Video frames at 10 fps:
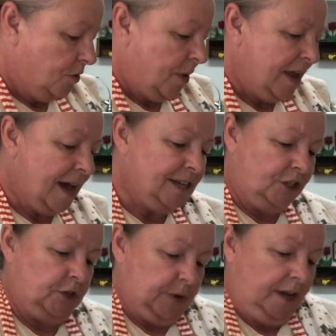the way I
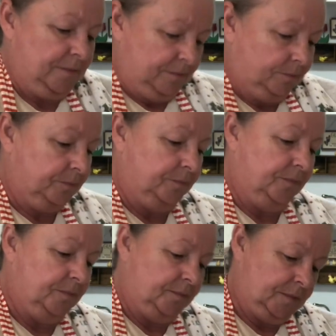do it
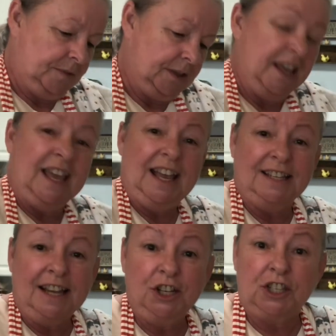is
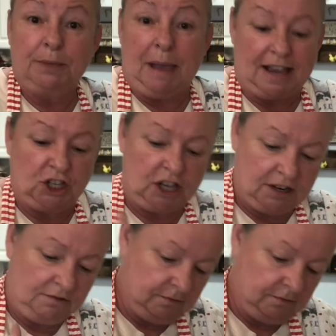I just smash it.